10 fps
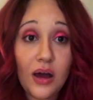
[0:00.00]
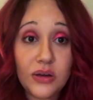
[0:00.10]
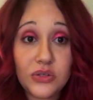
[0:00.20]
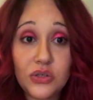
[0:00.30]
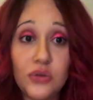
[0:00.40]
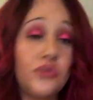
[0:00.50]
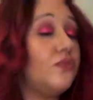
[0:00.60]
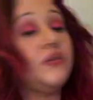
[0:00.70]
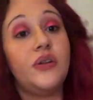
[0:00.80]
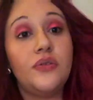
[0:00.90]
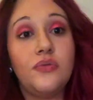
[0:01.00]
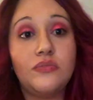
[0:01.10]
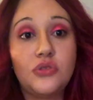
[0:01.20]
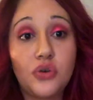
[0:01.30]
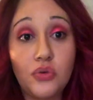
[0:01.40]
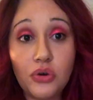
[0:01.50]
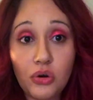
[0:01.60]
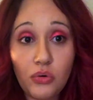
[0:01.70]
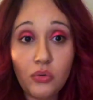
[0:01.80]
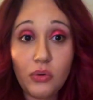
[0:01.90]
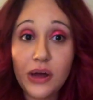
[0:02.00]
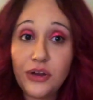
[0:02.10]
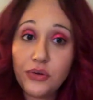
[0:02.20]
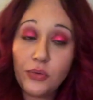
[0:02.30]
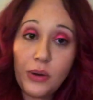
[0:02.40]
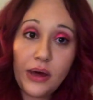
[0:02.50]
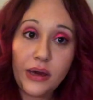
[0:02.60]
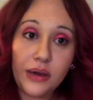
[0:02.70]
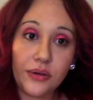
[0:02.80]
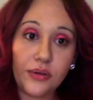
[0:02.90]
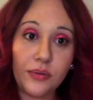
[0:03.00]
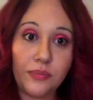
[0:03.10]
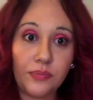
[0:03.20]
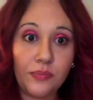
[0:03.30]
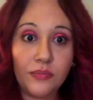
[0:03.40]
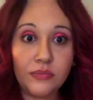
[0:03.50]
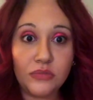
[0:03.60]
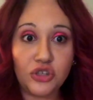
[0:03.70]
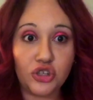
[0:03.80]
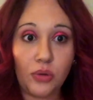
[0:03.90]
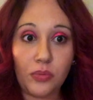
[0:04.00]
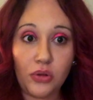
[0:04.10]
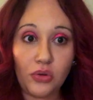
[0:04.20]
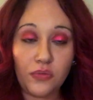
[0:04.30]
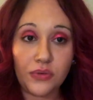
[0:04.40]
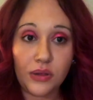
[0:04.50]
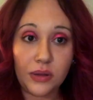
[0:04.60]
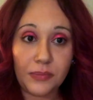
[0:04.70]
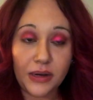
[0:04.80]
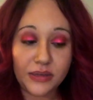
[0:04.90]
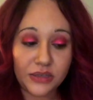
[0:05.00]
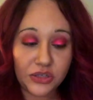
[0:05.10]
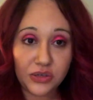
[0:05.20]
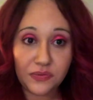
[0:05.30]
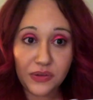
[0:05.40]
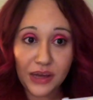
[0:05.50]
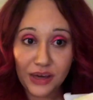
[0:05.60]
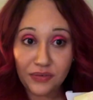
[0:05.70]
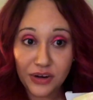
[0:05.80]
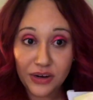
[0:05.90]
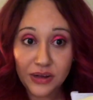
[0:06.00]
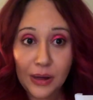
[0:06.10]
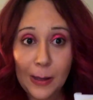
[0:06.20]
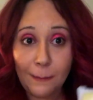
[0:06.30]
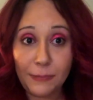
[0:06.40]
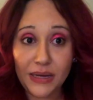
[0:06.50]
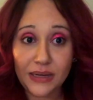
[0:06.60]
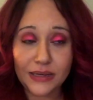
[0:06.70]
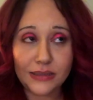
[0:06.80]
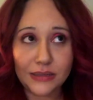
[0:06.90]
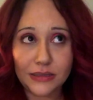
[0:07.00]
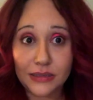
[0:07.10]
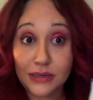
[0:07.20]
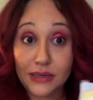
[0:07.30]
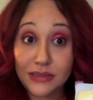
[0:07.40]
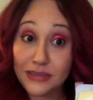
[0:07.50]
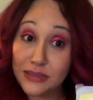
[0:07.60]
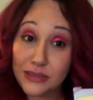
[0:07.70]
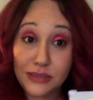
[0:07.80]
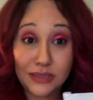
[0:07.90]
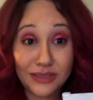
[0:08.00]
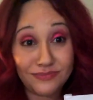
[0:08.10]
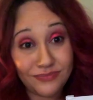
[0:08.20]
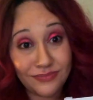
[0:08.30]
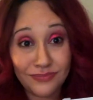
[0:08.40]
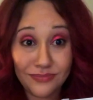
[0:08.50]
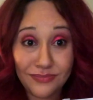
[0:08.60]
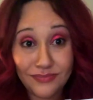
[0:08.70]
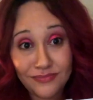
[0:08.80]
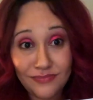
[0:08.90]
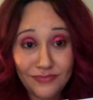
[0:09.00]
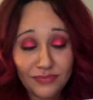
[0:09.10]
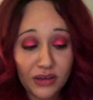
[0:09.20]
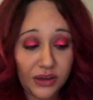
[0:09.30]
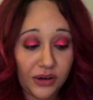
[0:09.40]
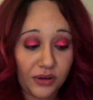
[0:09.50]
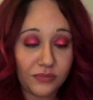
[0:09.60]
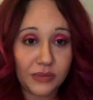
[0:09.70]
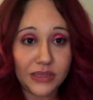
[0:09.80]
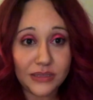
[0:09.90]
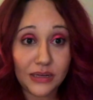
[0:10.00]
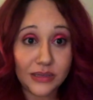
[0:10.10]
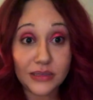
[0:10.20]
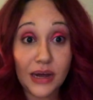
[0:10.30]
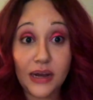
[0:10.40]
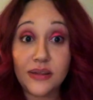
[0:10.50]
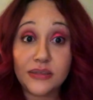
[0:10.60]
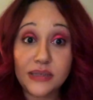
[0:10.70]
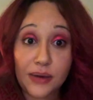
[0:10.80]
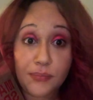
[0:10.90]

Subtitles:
So, you know, don't go out of your way here to jump all over the limited edition flavor, because it's, you know, it's kind of the same.